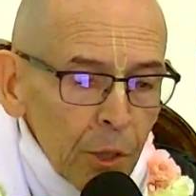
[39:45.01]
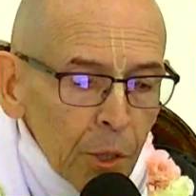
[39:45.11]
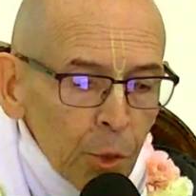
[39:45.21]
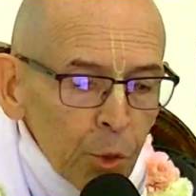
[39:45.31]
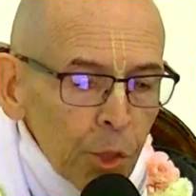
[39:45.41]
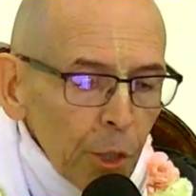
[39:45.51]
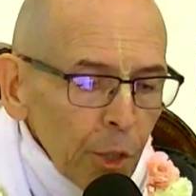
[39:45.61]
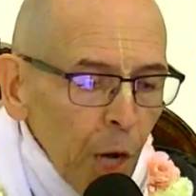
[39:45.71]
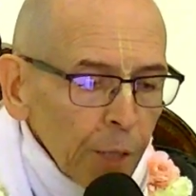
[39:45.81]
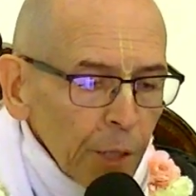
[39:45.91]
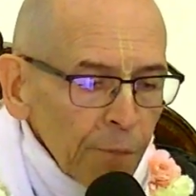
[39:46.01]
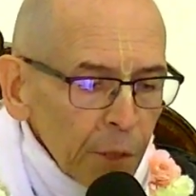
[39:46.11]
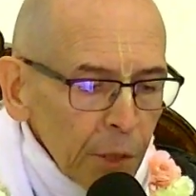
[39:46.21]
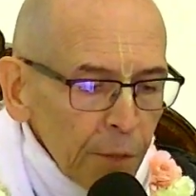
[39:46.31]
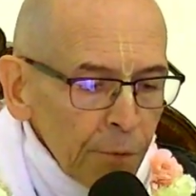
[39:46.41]
using our God-given
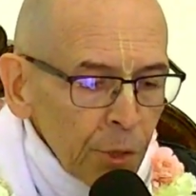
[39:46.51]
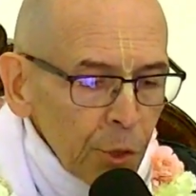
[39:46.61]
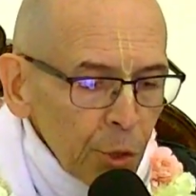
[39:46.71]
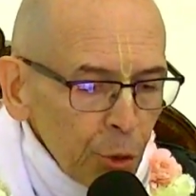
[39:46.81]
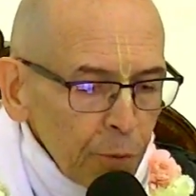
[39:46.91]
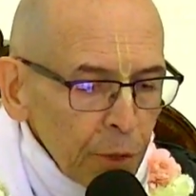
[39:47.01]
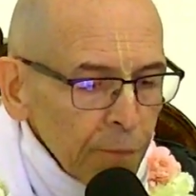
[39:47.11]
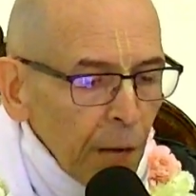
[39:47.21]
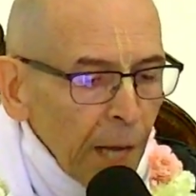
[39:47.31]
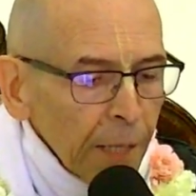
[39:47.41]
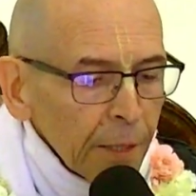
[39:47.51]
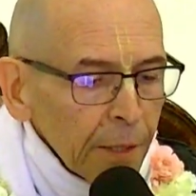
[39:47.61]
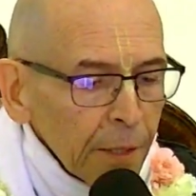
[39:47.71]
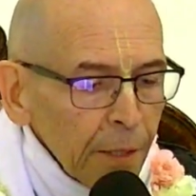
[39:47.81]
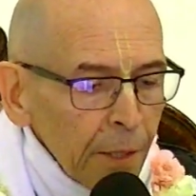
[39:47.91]
gifts to serve the divine
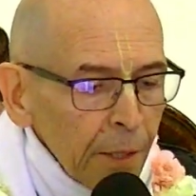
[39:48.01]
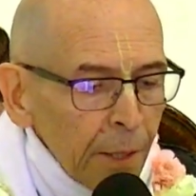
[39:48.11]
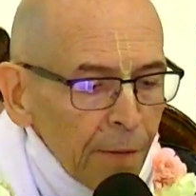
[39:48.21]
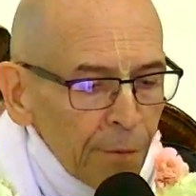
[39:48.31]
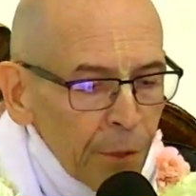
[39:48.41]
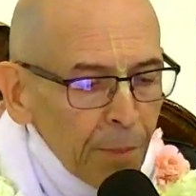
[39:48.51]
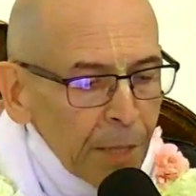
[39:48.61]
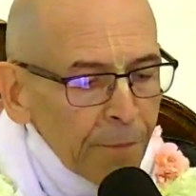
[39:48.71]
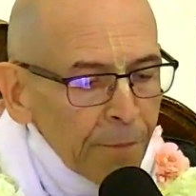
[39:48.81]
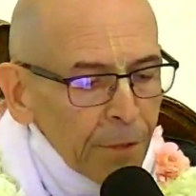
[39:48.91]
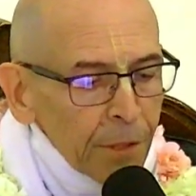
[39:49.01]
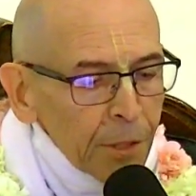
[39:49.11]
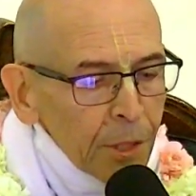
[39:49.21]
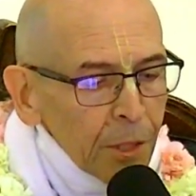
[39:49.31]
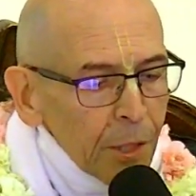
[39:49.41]
for the benefit
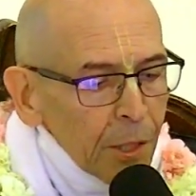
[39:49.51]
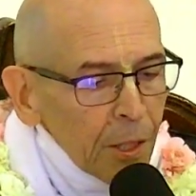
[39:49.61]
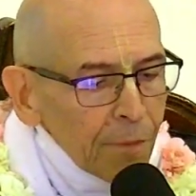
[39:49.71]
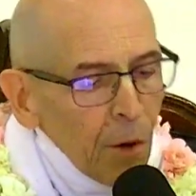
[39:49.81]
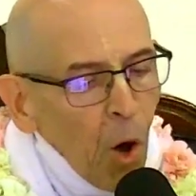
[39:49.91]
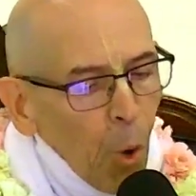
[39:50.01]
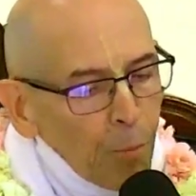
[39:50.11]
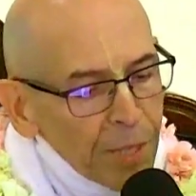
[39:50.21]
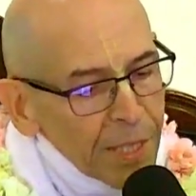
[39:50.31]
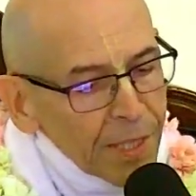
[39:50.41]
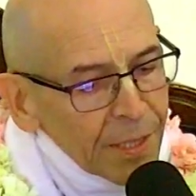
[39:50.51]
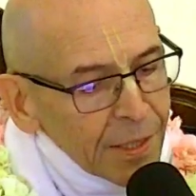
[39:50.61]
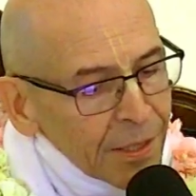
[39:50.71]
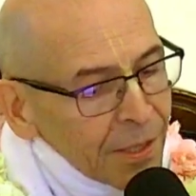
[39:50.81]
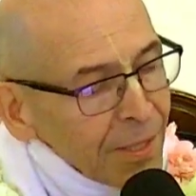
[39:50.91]
of all
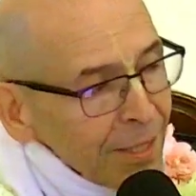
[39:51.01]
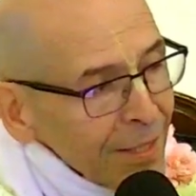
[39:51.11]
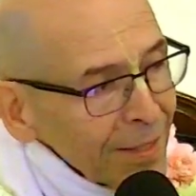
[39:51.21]
beings.